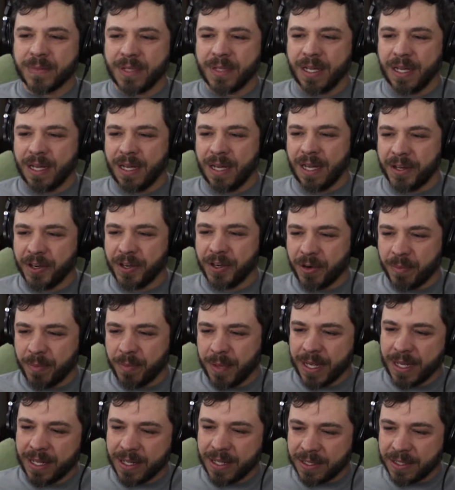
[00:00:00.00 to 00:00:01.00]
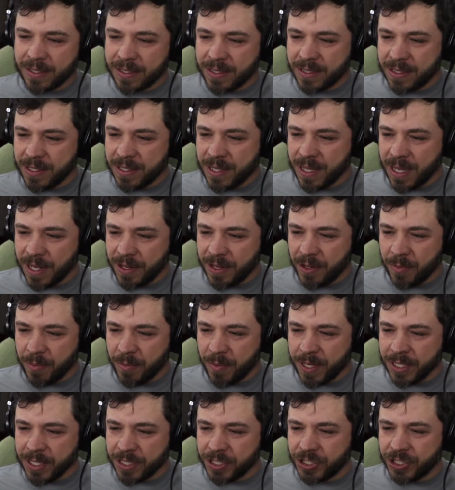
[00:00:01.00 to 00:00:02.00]
under
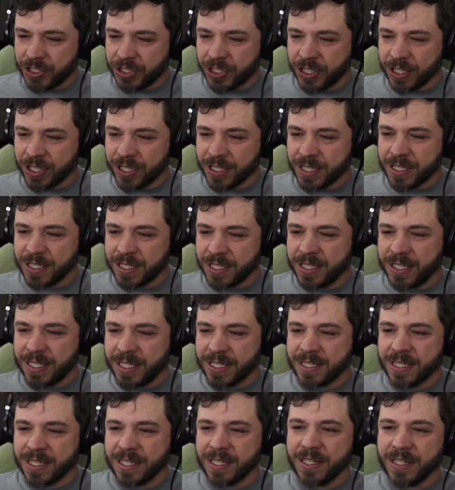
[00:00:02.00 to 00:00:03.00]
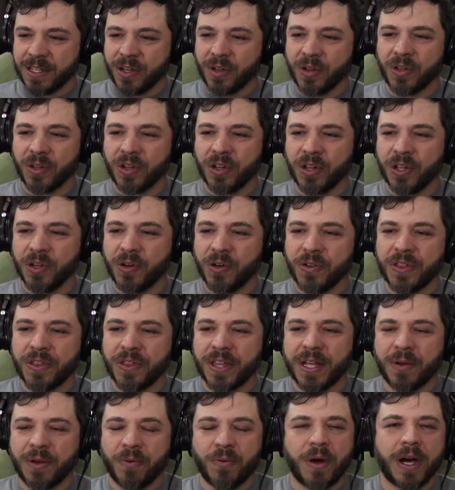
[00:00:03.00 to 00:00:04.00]
my shirt. It's a little
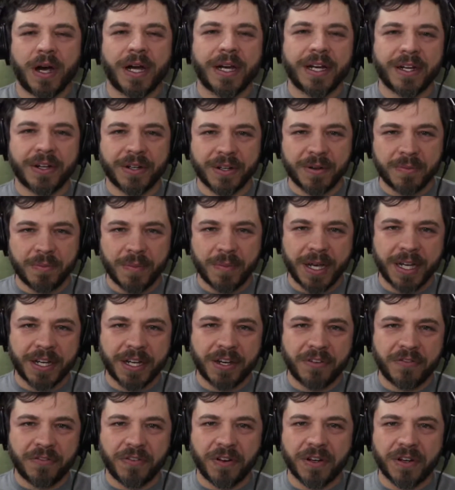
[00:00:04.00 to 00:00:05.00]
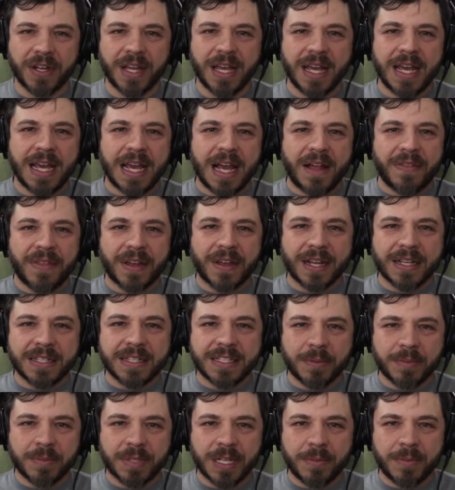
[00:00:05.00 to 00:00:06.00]
clothing wired microphone that I
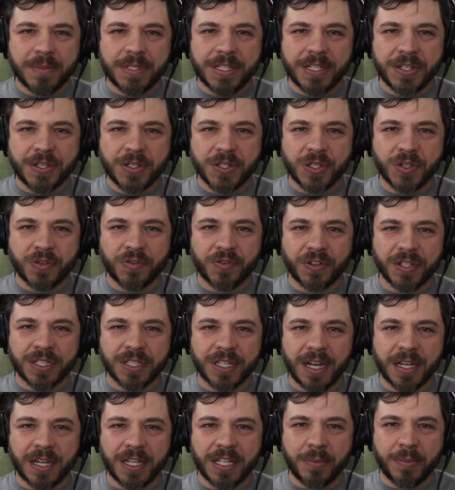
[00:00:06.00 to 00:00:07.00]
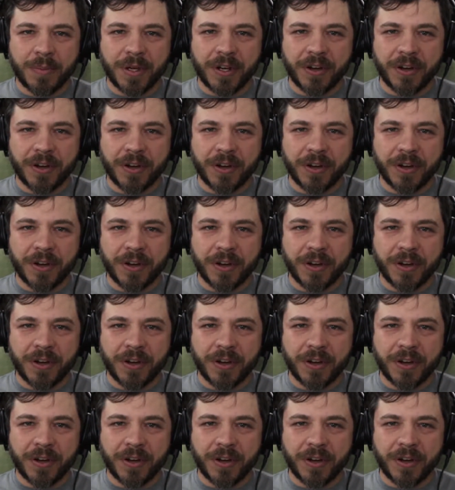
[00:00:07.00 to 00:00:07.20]
sometimes use for documentary